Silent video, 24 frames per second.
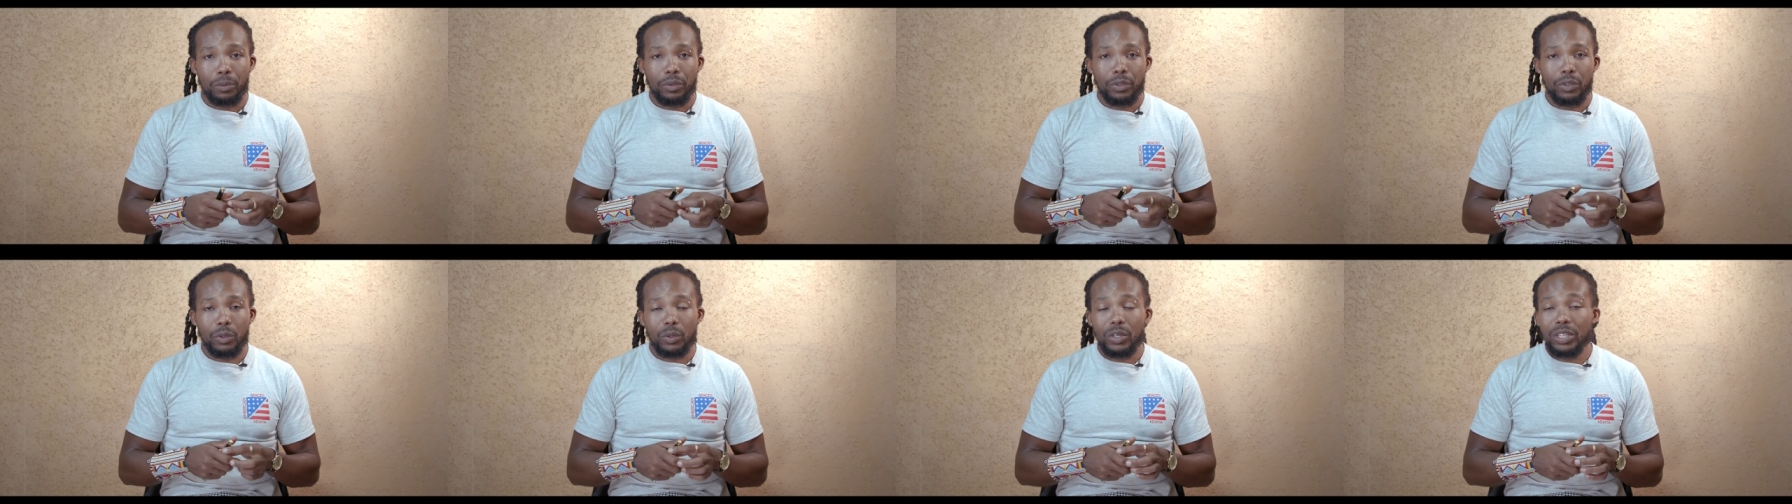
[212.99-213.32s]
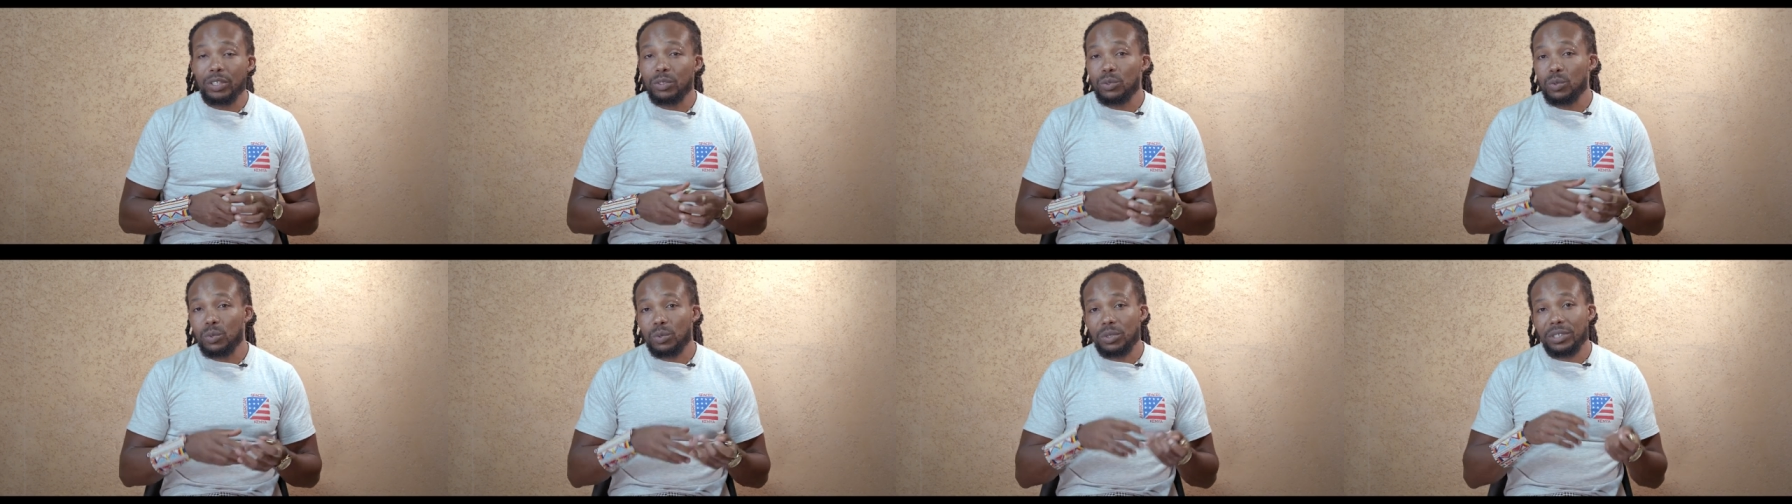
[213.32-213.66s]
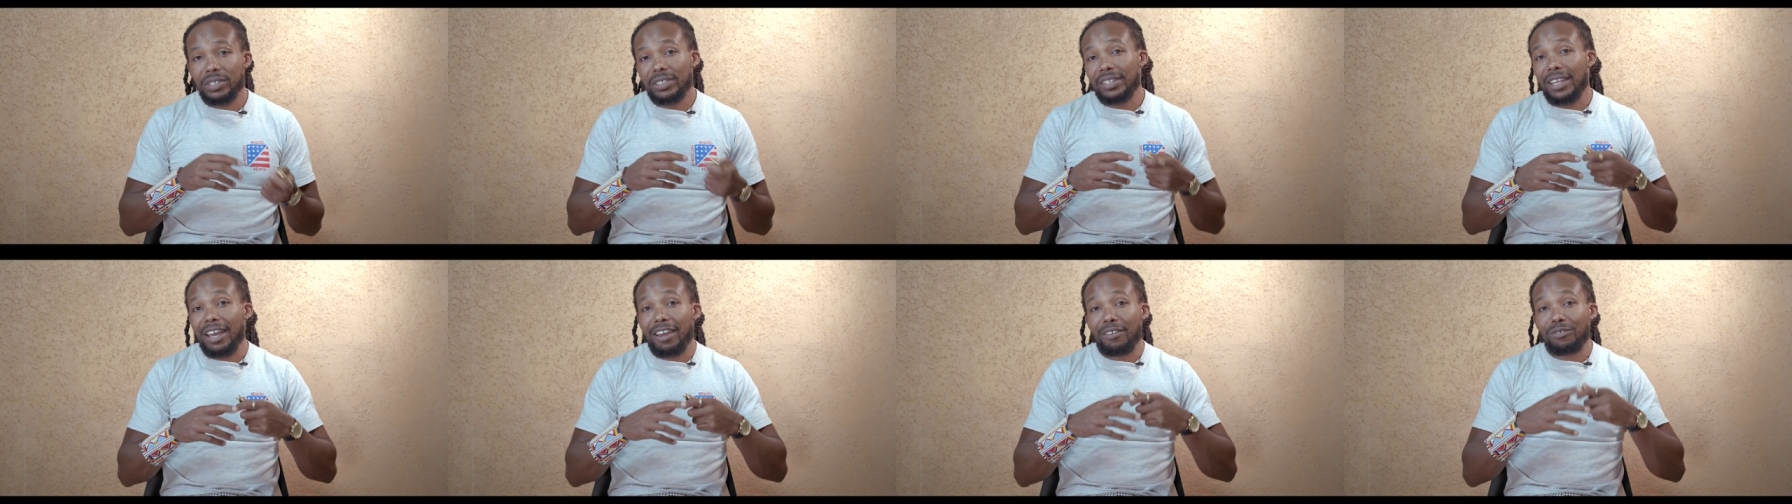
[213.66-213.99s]
you need to
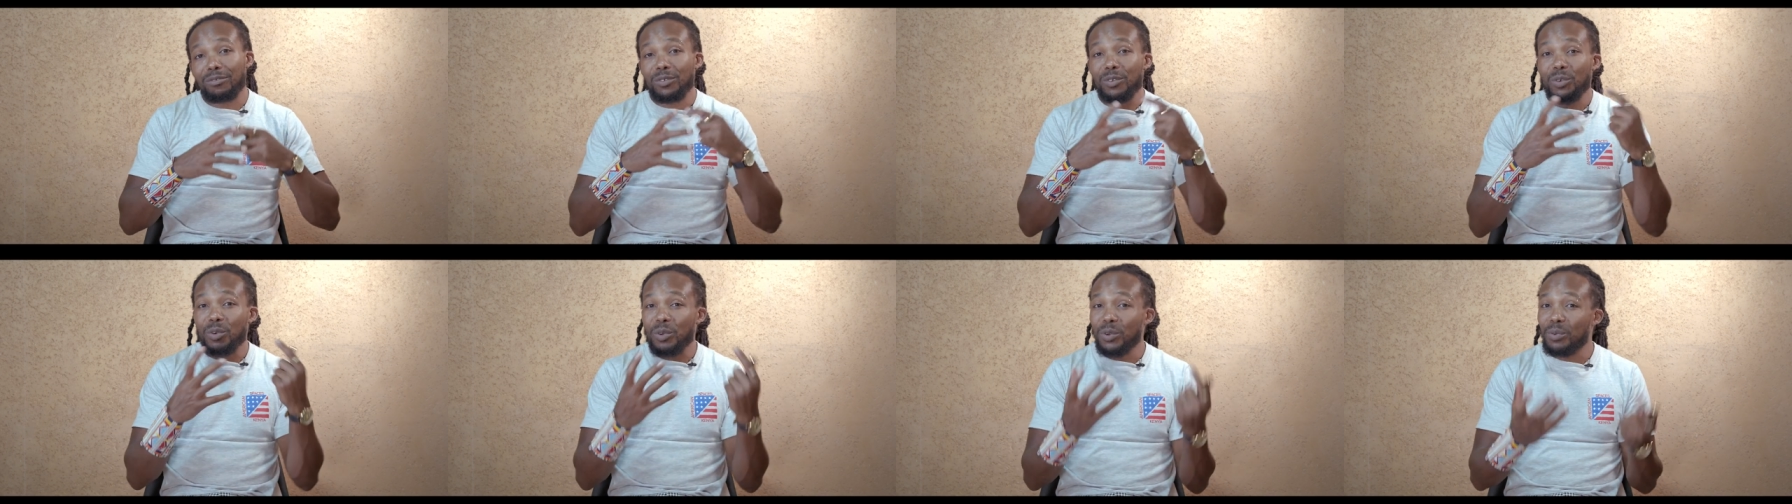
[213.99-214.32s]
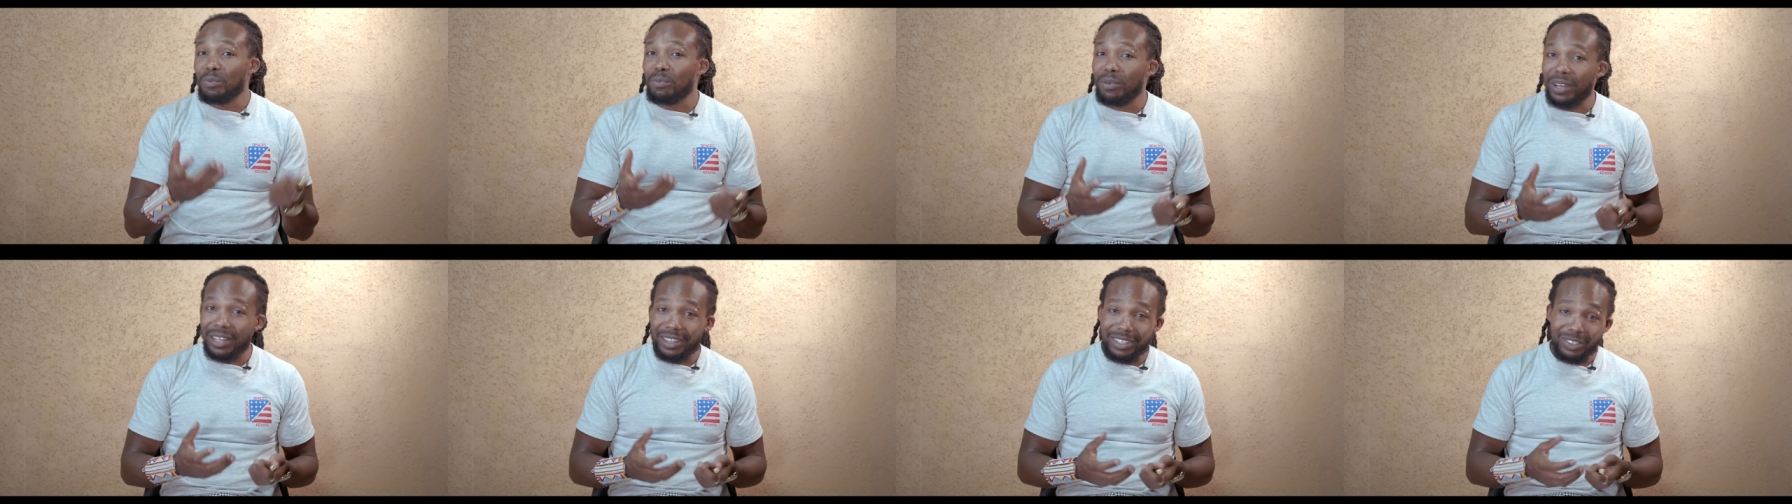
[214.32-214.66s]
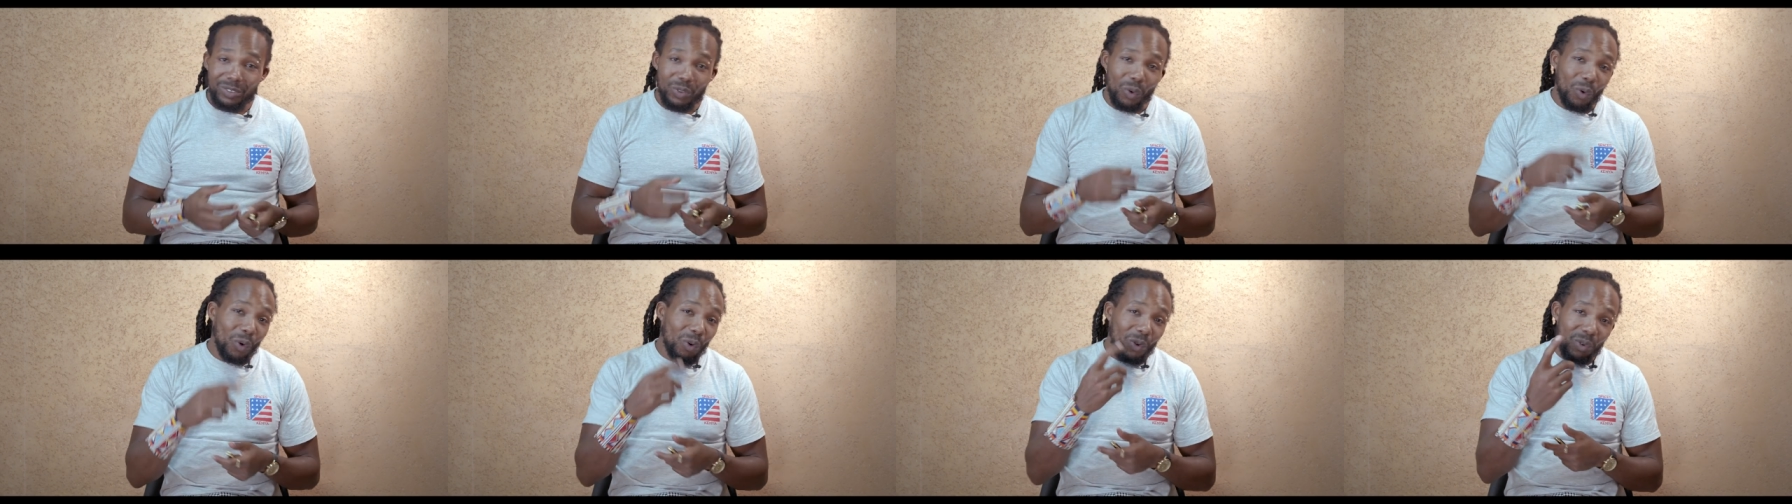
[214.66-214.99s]
just have good breath
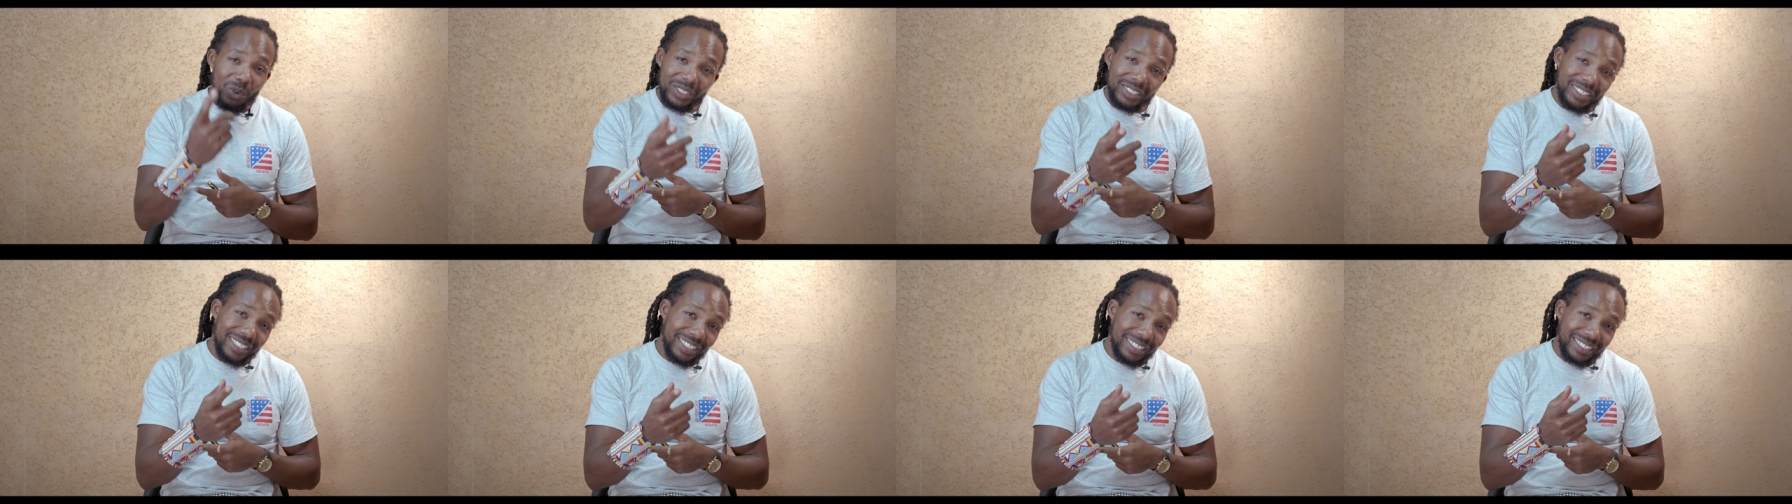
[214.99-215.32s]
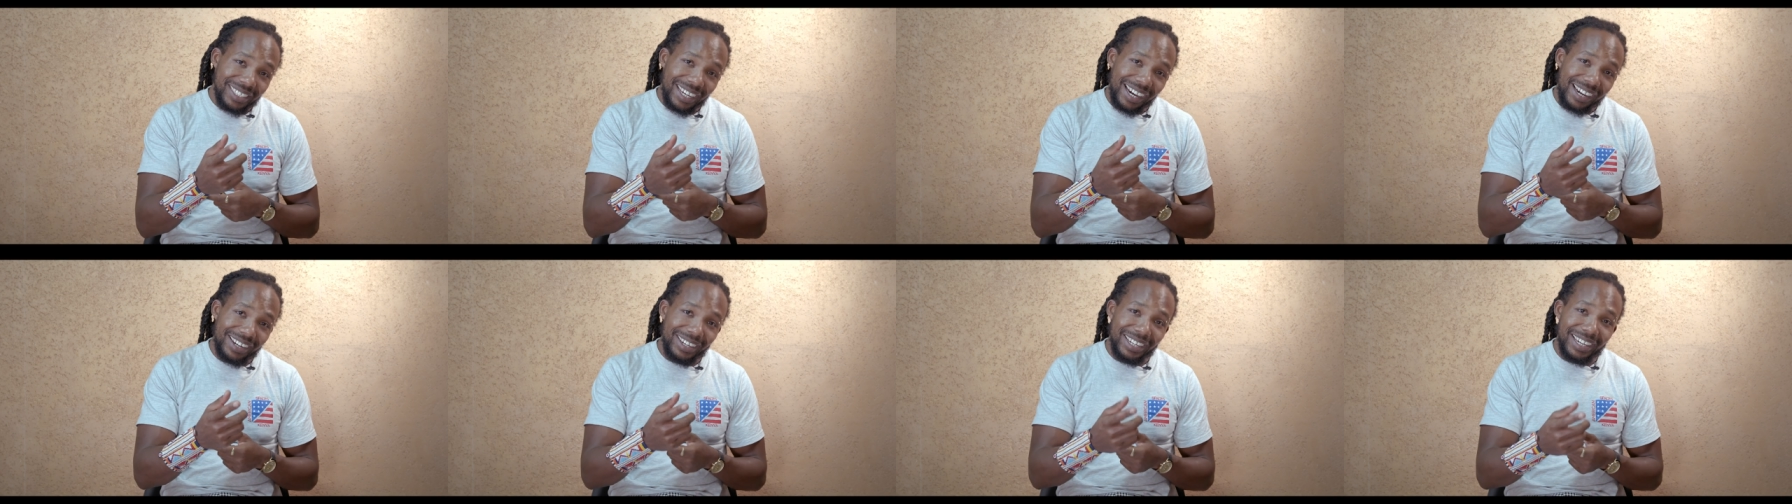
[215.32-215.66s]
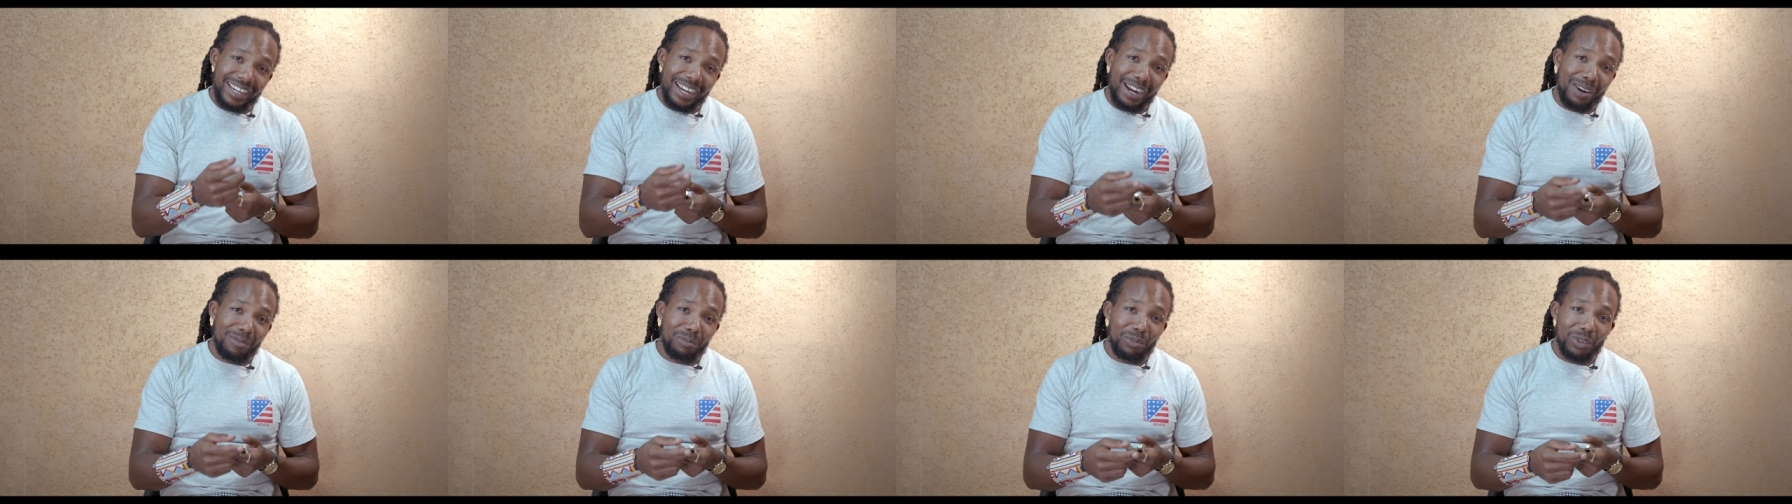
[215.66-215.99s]
so always just carry
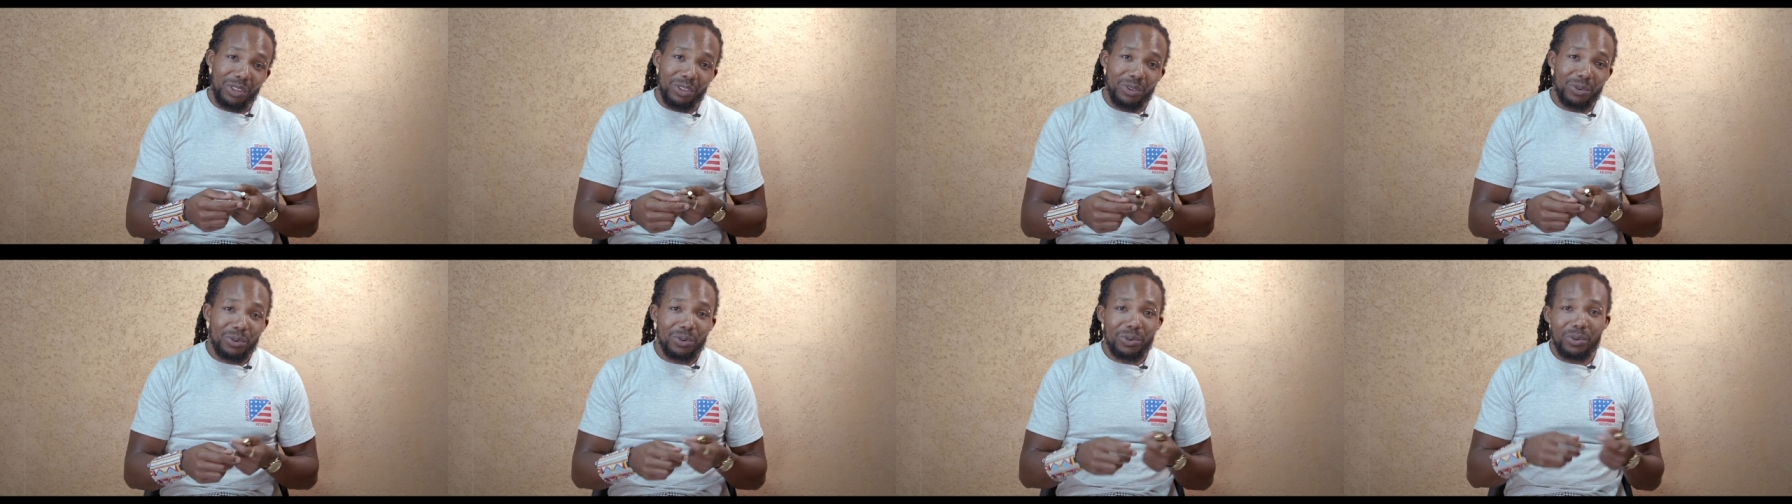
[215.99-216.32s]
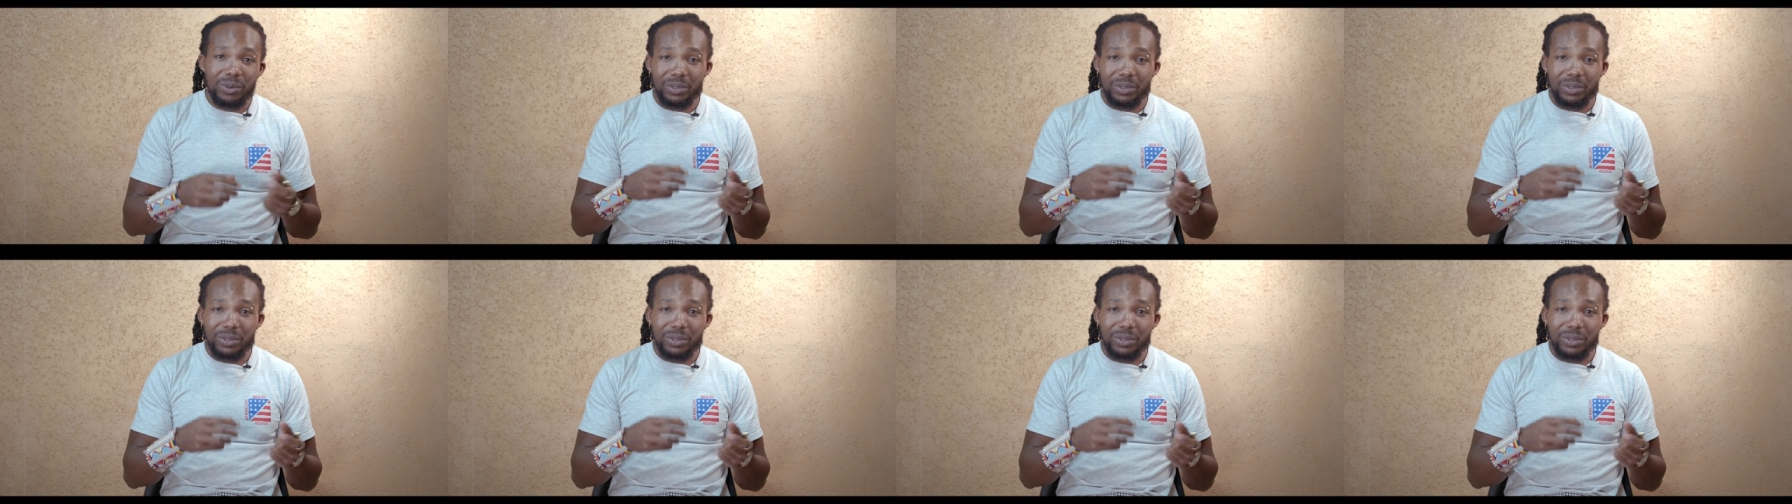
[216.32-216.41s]
gum with you